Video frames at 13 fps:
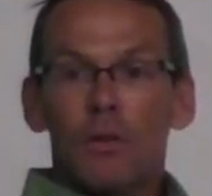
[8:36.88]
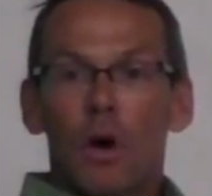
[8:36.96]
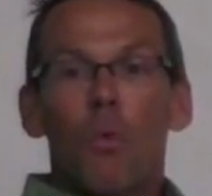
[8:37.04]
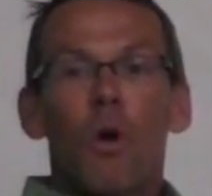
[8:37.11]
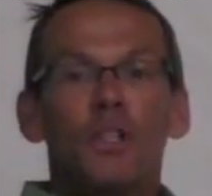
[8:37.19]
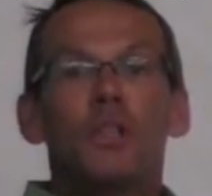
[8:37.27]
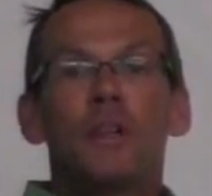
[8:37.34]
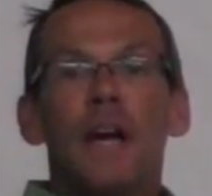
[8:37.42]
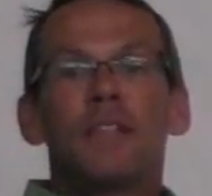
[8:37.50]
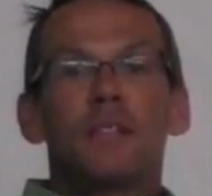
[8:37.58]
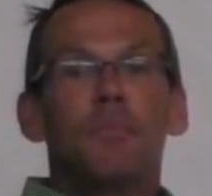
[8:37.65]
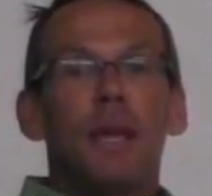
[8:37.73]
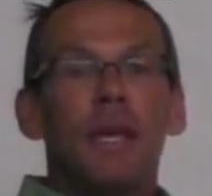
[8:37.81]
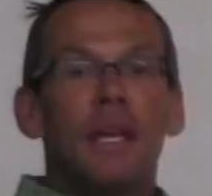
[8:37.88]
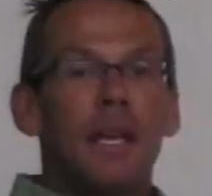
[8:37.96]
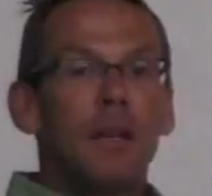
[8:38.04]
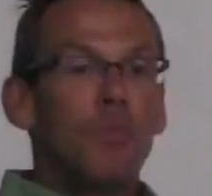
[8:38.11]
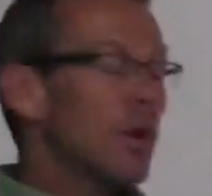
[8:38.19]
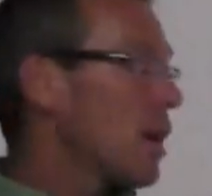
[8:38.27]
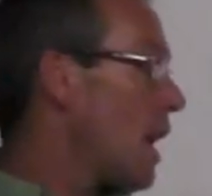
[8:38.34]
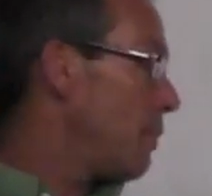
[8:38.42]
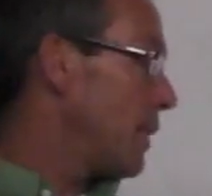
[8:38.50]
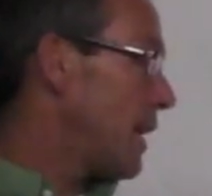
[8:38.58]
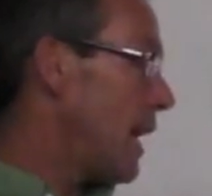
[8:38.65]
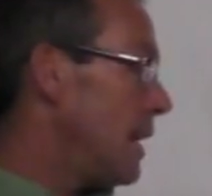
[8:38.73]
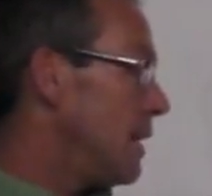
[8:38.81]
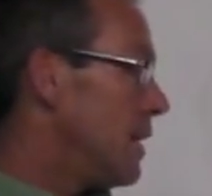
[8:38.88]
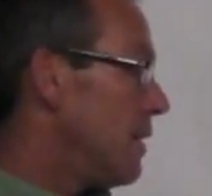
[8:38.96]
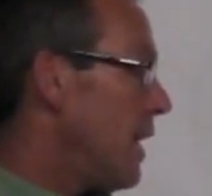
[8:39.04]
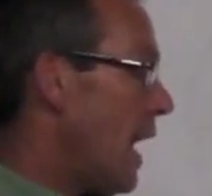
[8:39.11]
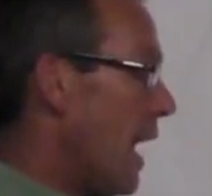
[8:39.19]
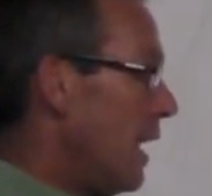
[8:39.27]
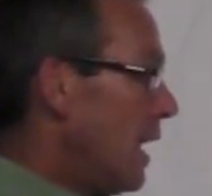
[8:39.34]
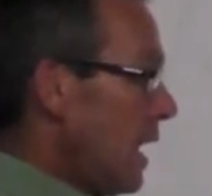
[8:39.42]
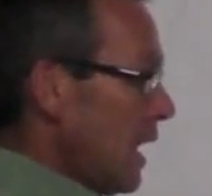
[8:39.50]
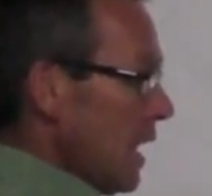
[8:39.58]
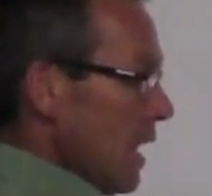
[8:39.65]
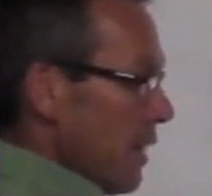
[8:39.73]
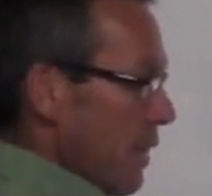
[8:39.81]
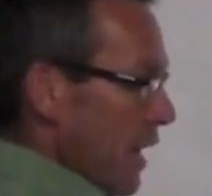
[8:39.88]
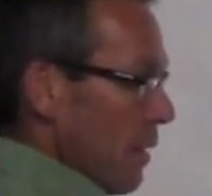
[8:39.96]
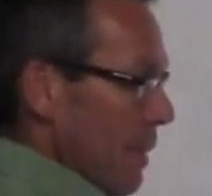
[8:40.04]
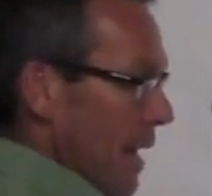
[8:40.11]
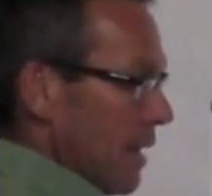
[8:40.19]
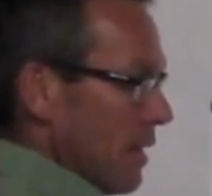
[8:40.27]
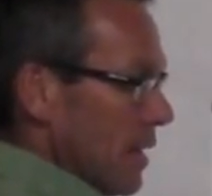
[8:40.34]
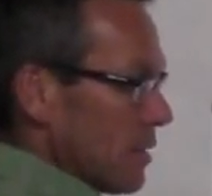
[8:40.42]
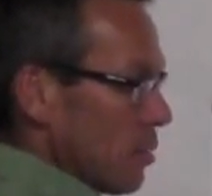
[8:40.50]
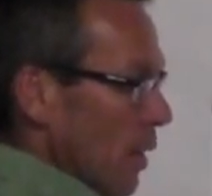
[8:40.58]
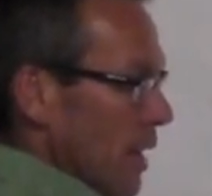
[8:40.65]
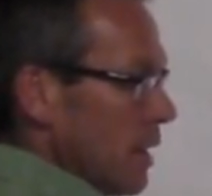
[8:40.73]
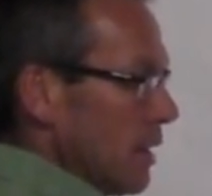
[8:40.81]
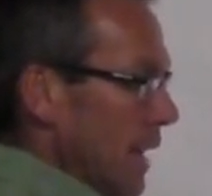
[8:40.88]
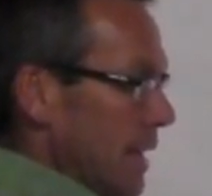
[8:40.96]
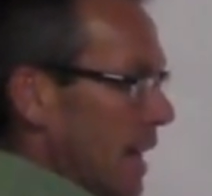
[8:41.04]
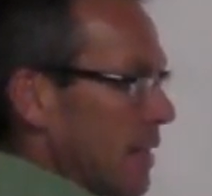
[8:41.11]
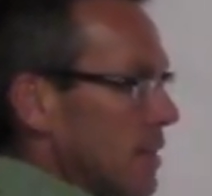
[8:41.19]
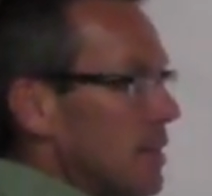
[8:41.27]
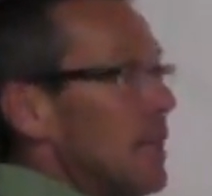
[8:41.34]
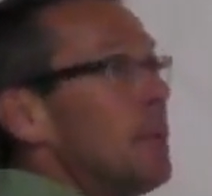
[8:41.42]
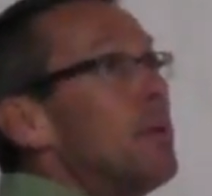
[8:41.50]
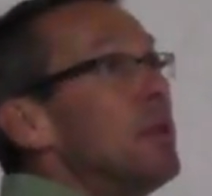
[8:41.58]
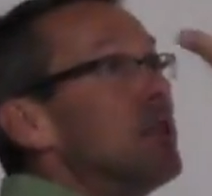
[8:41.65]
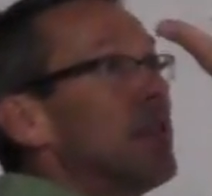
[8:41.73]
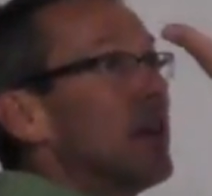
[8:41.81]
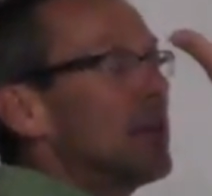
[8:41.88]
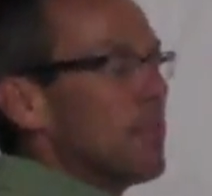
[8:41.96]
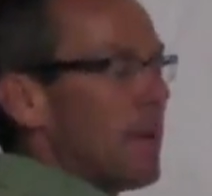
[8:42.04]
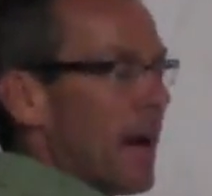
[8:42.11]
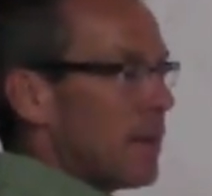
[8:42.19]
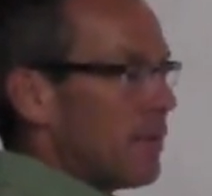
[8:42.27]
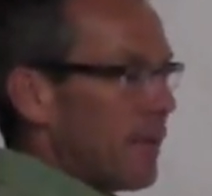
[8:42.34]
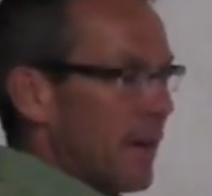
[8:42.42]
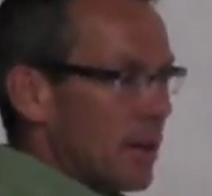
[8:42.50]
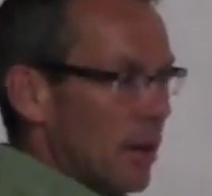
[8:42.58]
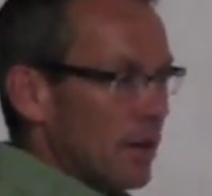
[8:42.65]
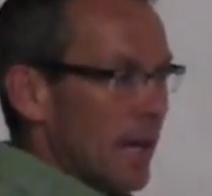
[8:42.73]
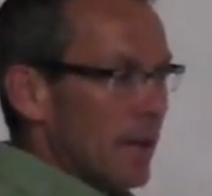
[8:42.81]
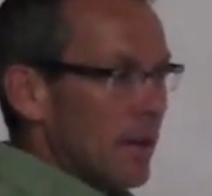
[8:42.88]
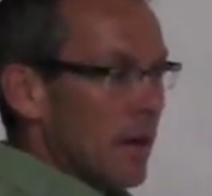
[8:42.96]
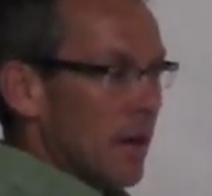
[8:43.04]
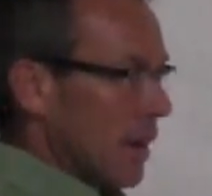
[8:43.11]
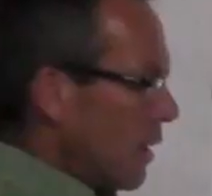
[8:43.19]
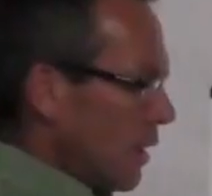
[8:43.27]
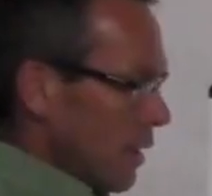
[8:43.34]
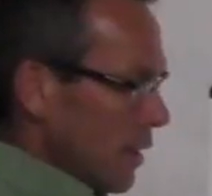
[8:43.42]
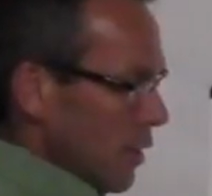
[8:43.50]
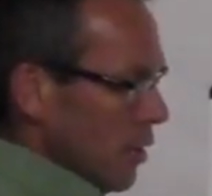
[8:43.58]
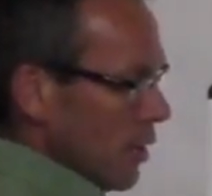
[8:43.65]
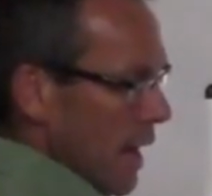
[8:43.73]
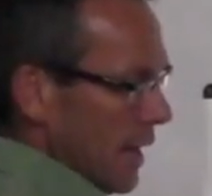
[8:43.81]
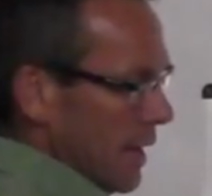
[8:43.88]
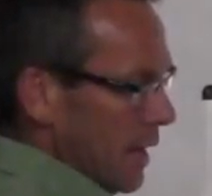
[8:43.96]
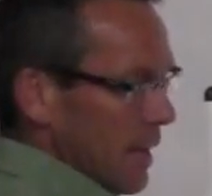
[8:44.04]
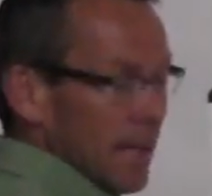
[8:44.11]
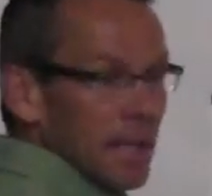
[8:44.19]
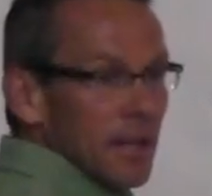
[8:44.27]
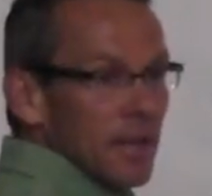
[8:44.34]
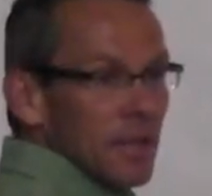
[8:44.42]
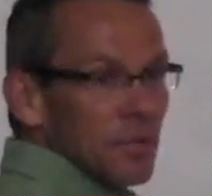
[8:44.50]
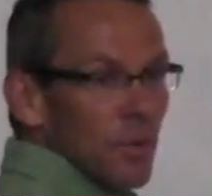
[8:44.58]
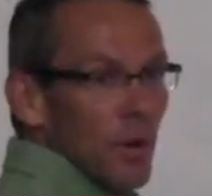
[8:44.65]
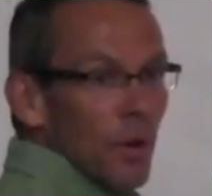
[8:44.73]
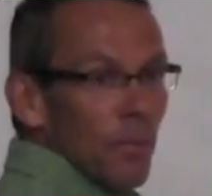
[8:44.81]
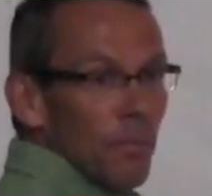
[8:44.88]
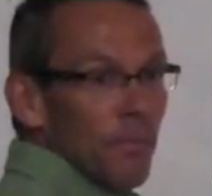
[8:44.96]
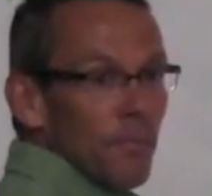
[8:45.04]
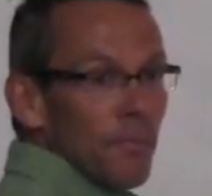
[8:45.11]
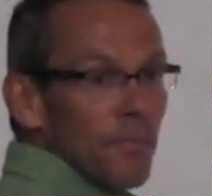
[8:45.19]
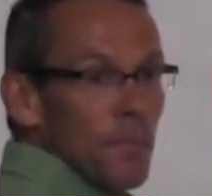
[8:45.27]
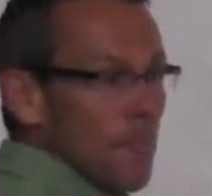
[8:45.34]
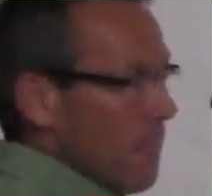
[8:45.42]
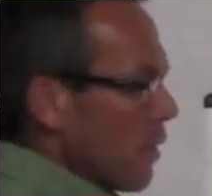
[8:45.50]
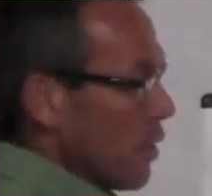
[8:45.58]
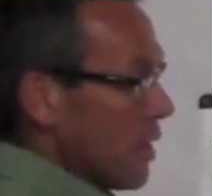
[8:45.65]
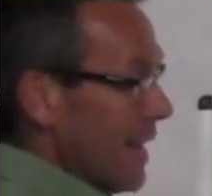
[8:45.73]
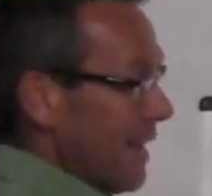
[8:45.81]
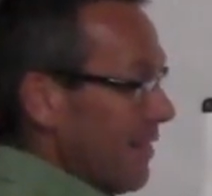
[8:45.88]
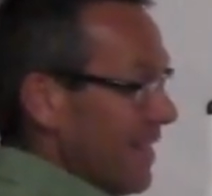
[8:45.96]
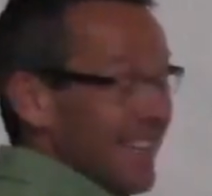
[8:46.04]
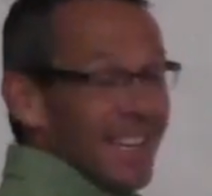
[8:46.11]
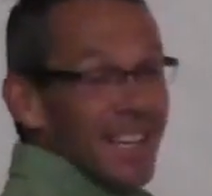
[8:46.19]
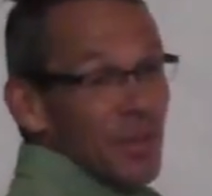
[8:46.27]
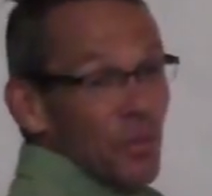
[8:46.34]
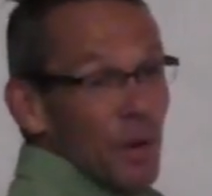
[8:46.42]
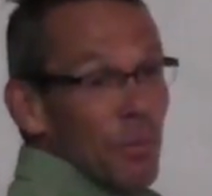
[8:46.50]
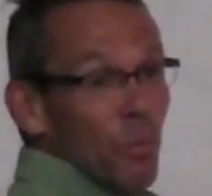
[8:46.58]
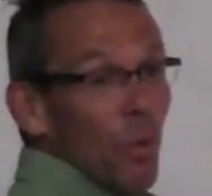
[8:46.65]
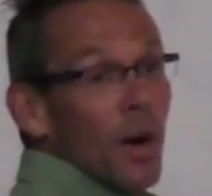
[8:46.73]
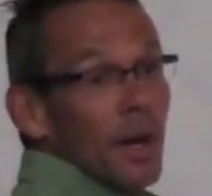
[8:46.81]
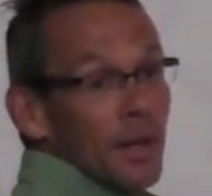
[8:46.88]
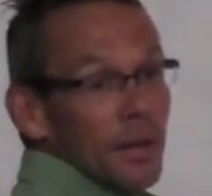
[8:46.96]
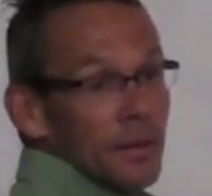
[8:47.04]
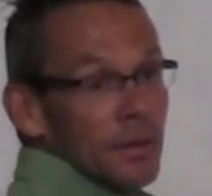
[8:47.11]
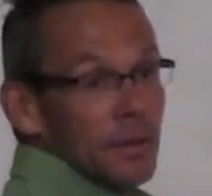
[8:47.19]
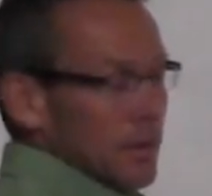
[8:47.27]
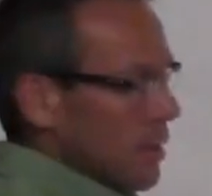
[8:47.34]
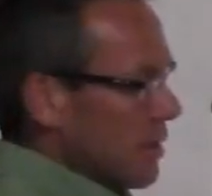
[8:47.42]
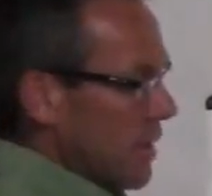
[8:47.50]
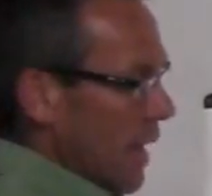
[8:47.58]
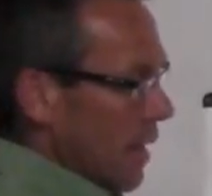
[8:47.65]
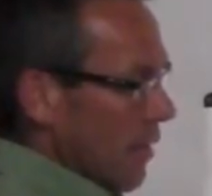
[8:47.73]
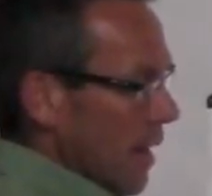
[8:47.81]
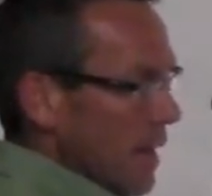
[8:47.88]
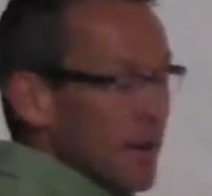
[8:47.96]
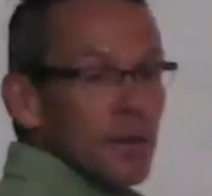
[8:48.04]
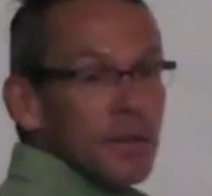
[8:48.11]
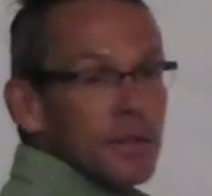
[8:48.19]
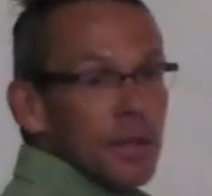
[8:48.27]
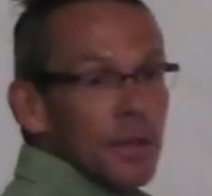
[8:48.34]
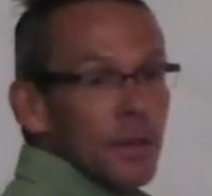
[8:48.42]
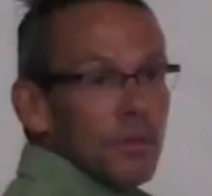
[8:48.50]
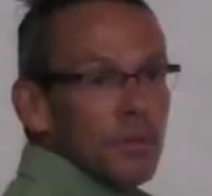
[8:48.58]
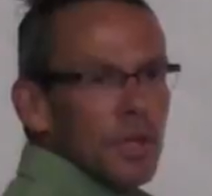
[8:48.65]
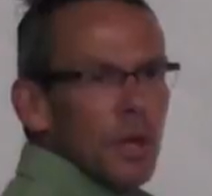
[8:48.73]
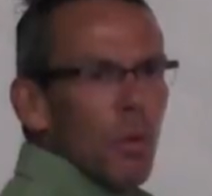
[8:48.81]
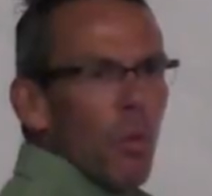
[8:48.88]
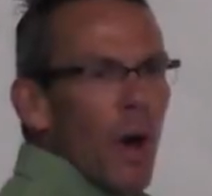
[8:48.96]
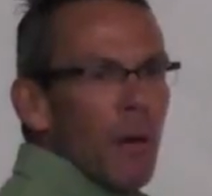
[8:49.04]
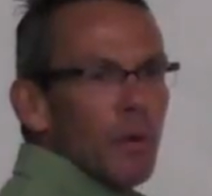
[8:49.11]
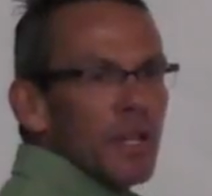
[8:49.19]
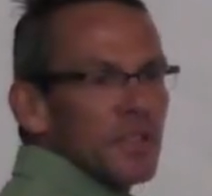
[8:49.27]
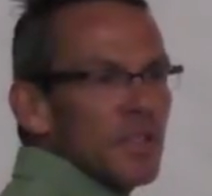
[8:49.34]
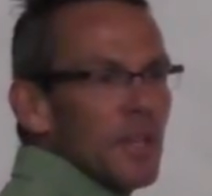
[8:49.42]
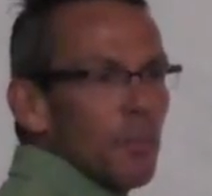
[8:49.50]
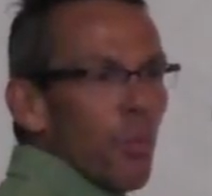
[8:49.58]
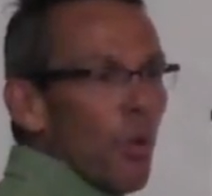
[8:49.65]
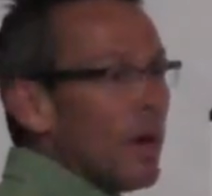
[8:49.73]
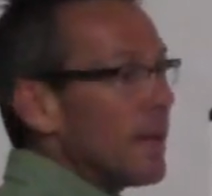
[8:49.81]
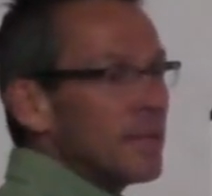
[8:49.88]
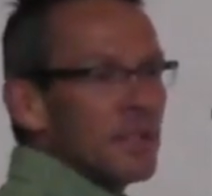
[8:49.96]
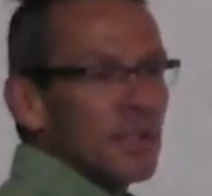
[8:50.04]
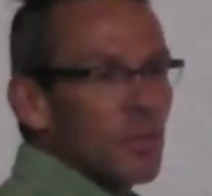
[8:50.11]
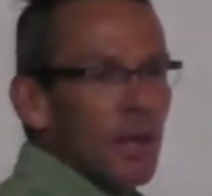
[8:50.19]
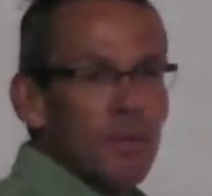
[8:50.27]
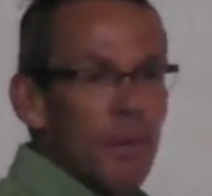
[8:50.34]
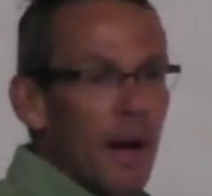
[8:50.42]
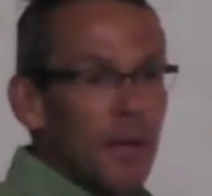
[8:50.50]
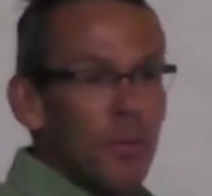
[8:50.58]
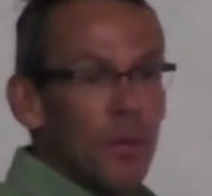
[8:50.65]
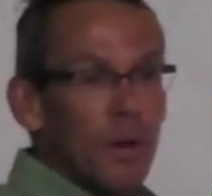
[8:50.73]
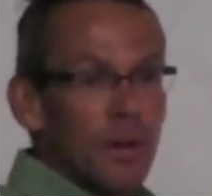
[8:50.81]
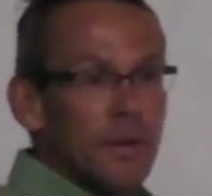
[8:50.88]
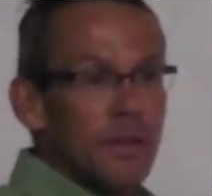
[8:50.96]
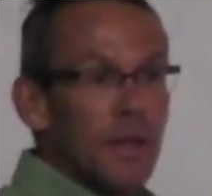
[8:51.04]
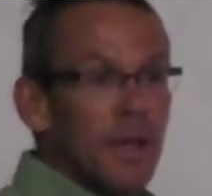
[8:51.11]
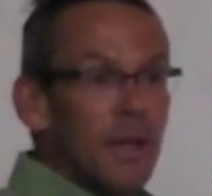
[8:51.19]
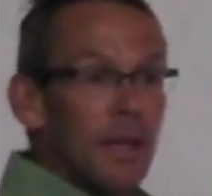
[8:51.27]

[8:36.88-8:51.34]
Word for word: Don't want you guys to make it any more complicated than that. Think about it this way. You lay down to sleep and you stare at the paddle fan all night long. You're not getting into this room. You're not even getting into REM 1. You're staying right here in 2. You go, well, why would it skip 1? That's just the way the body works.